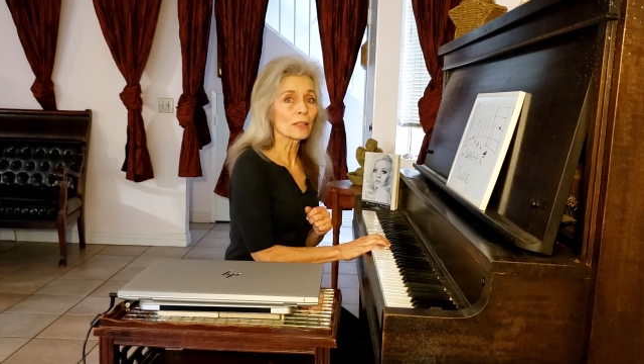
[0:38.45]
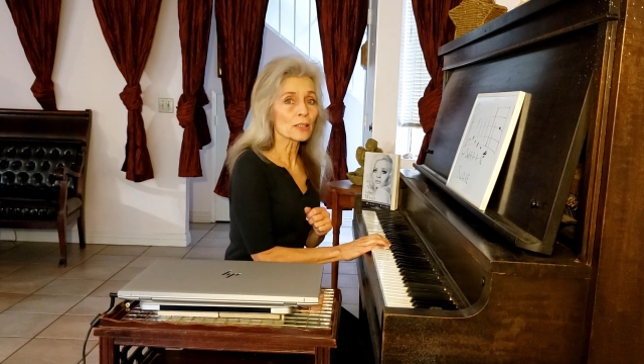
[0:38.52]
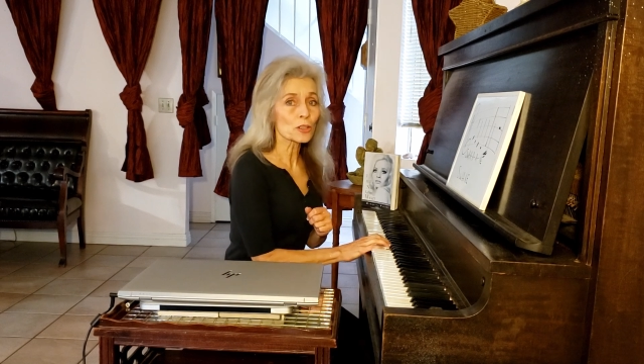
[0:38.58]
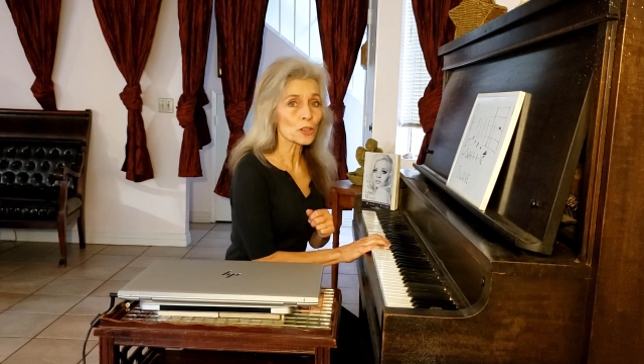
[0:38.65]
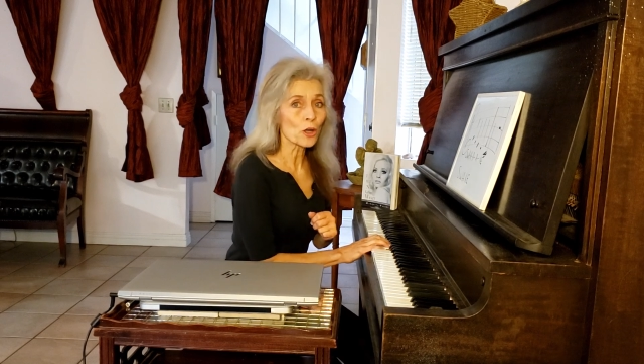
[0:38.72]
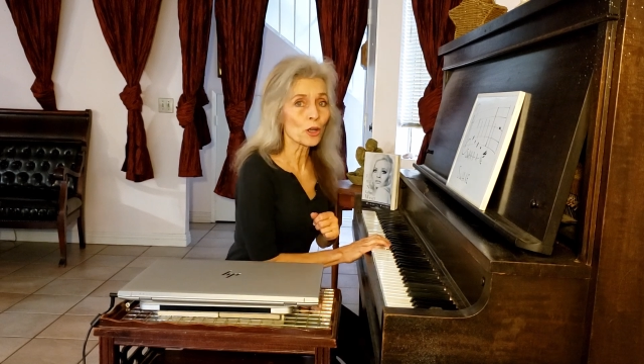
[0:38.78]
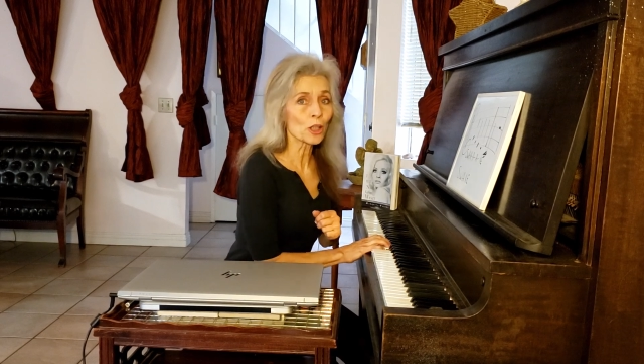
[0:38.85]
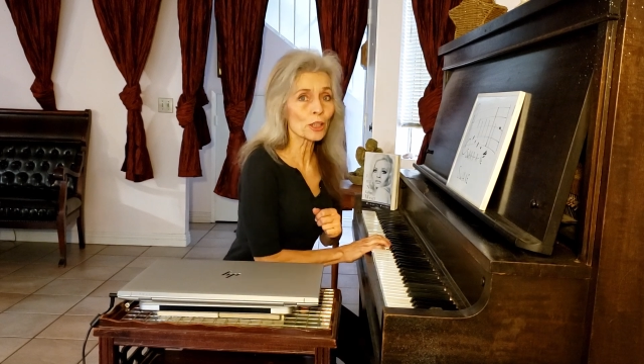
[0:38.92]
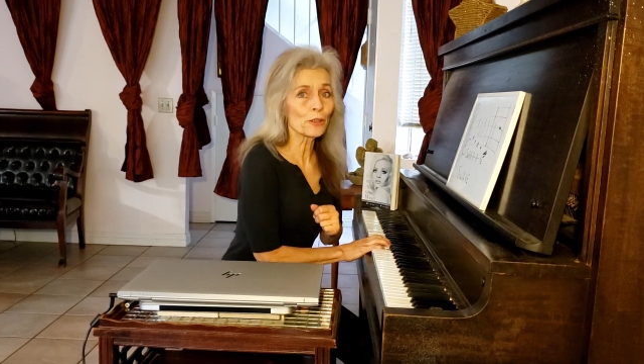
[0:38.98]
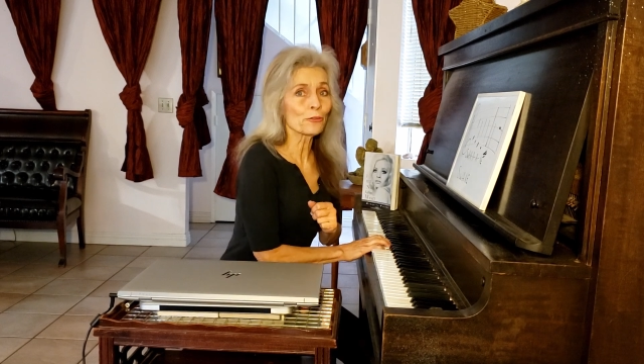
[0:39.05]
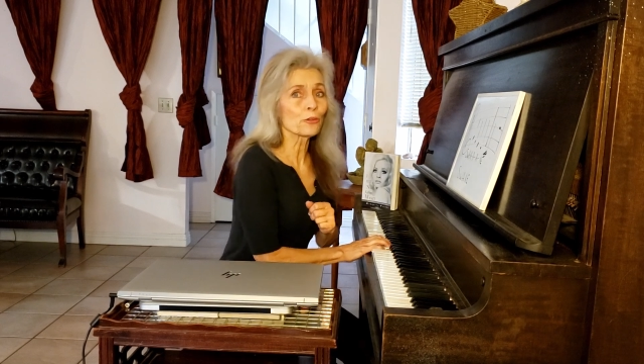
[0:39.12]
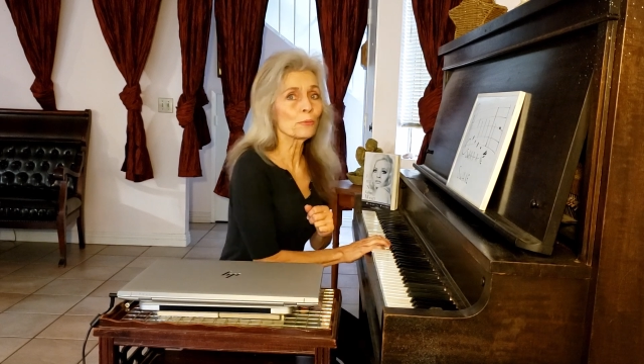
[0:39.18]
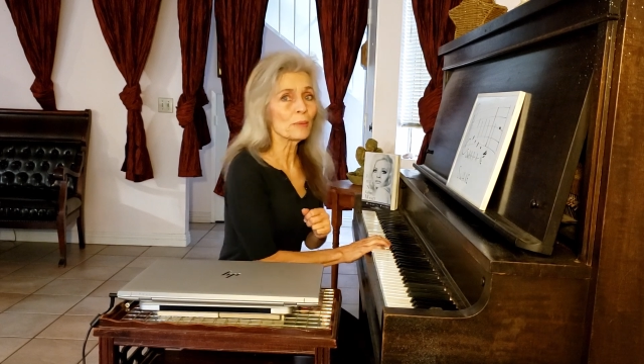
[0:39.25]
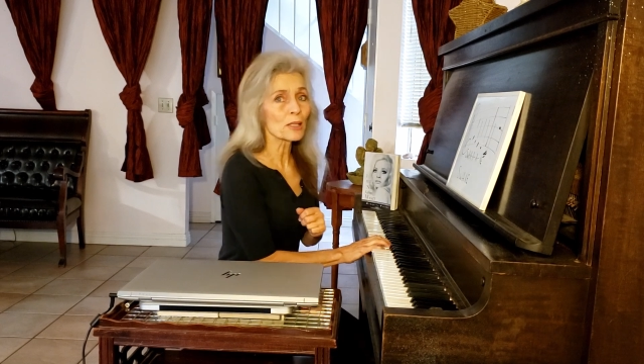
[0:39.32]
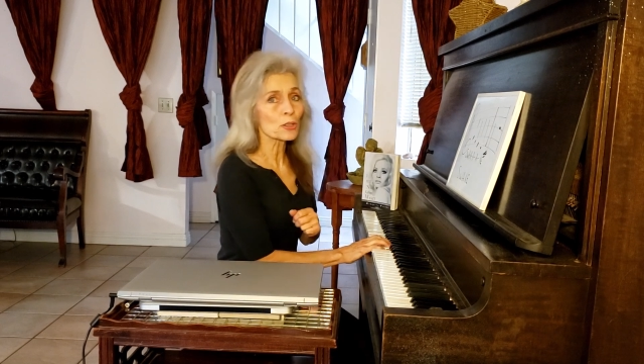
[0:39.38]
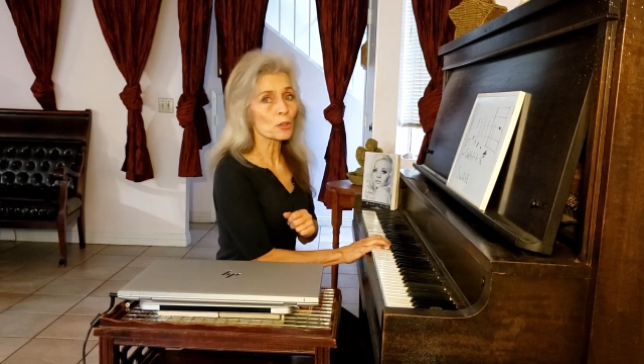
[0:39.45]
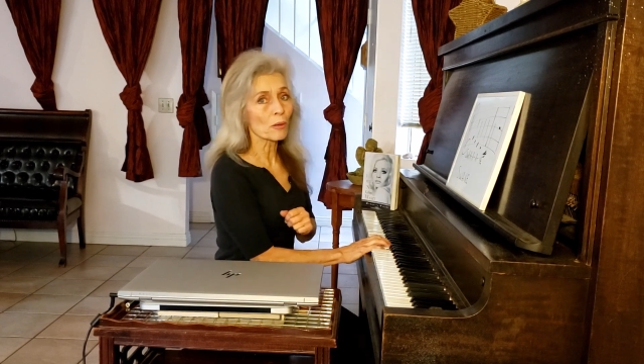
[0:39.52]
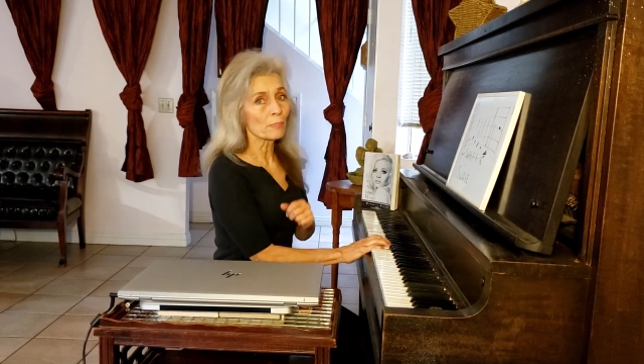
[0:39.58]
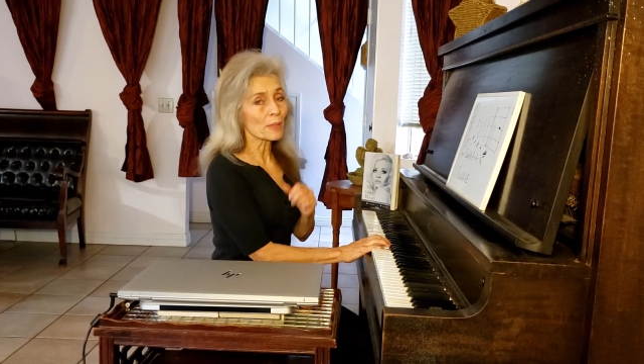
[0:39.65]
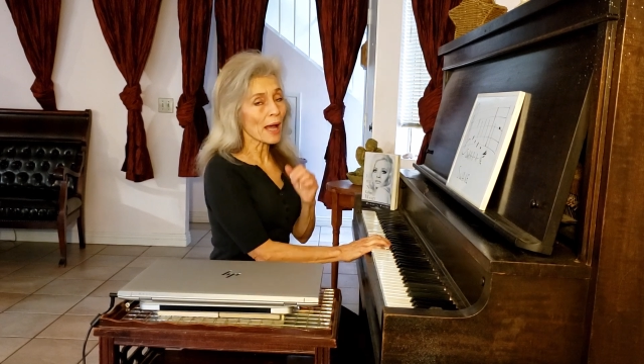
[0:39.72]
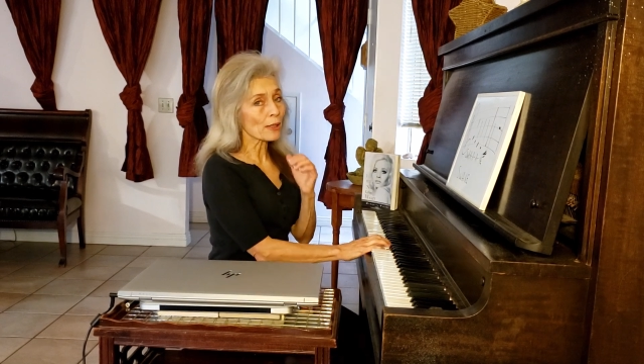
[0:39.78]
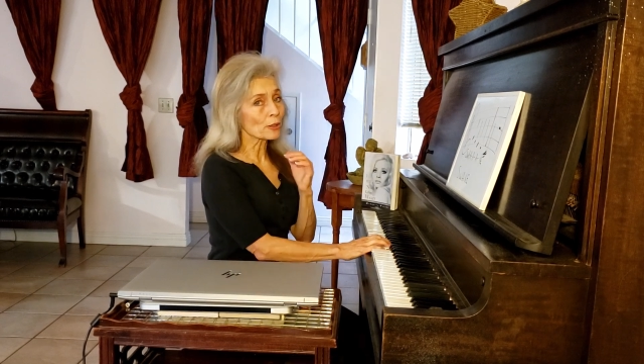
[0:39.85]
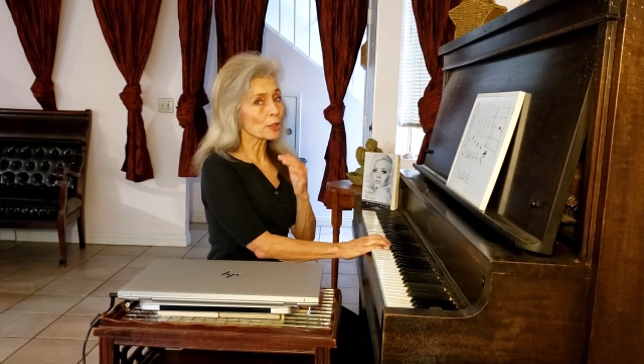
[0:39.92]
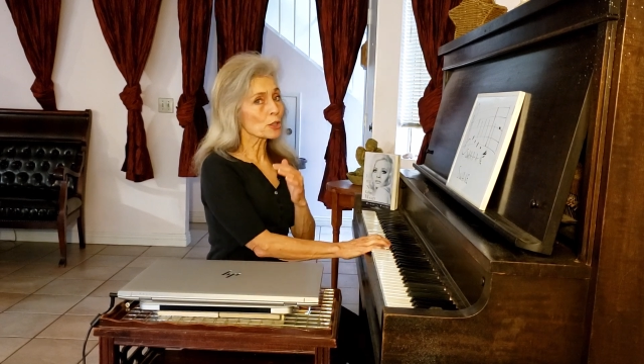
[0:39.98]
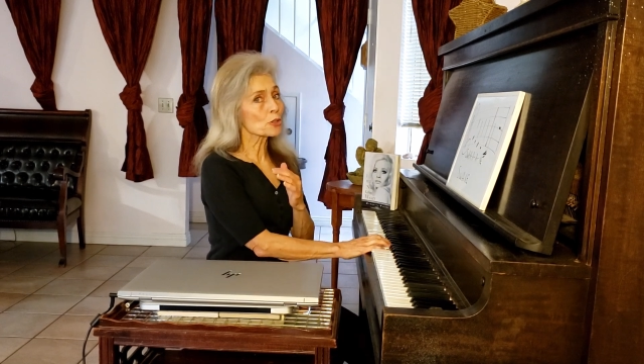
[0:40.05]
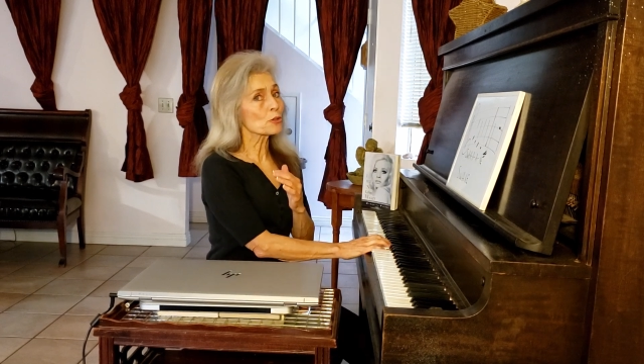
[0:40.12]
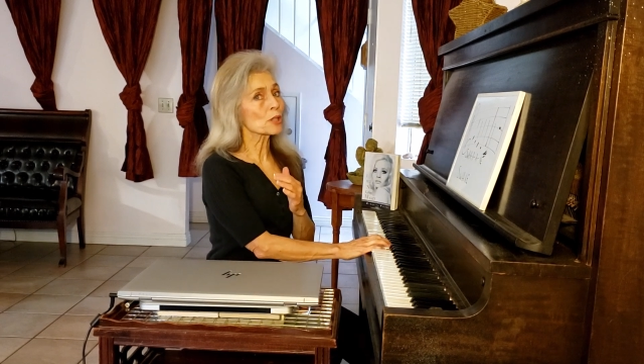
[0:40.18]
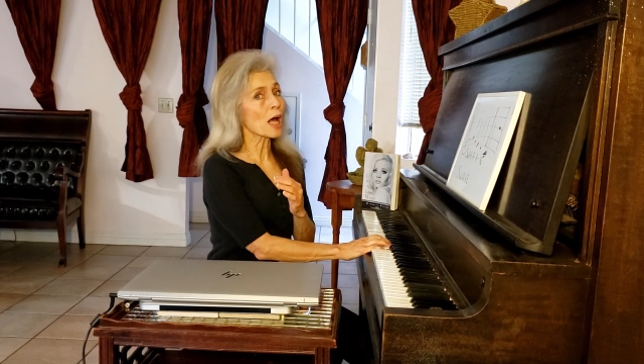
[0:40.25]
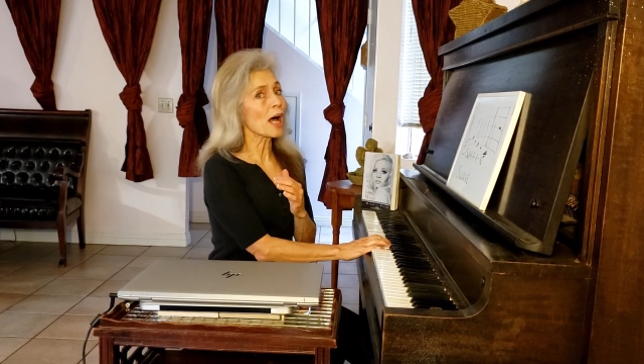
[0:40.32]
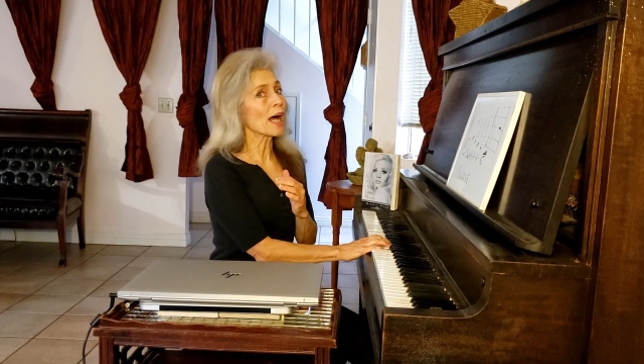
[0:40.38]
It's early for me, so I'm not gonna
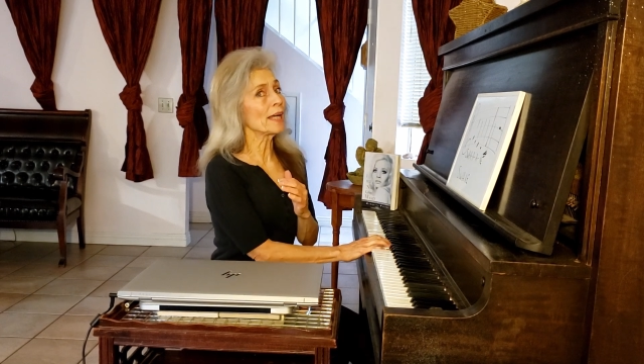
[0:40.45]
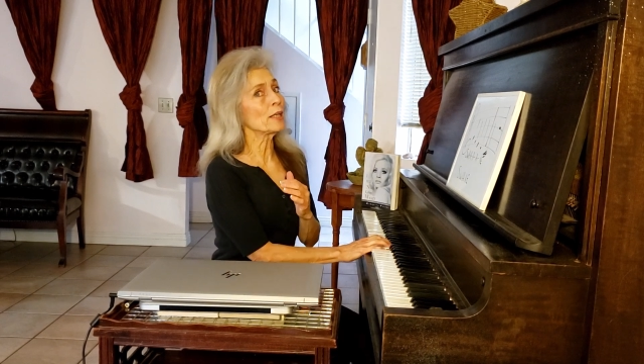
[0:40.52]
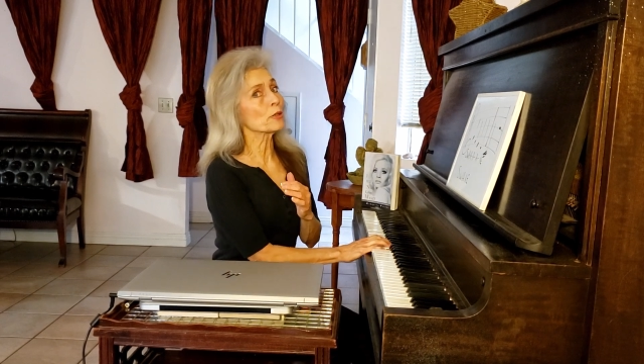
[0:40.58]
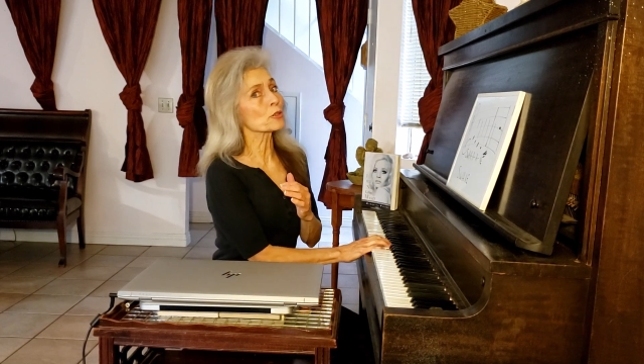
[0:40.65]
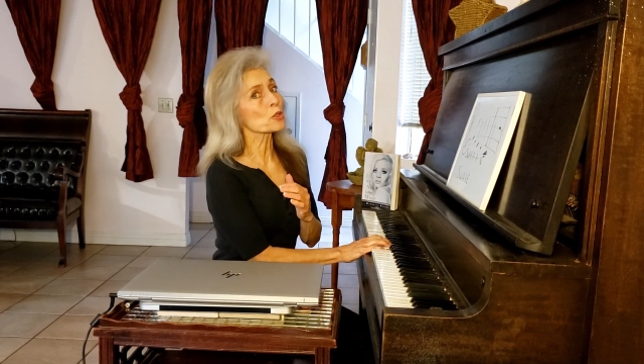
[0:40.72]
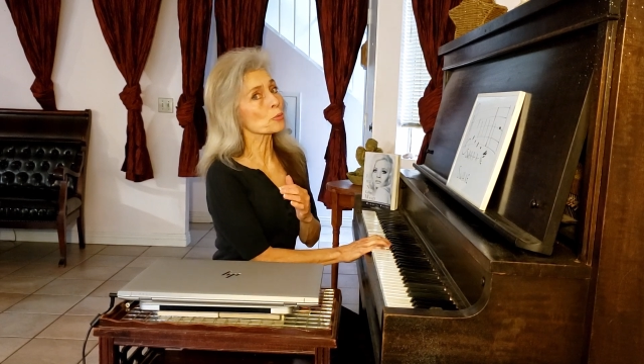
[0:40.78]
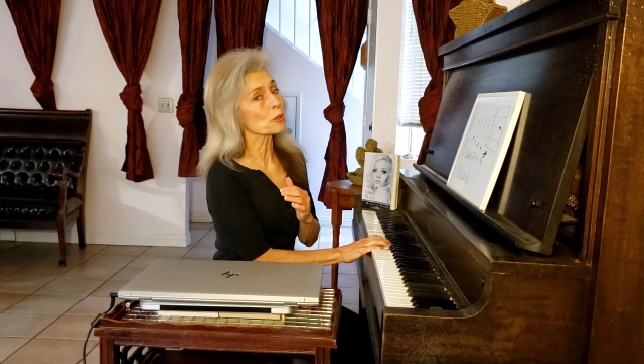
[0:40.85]
do the high notes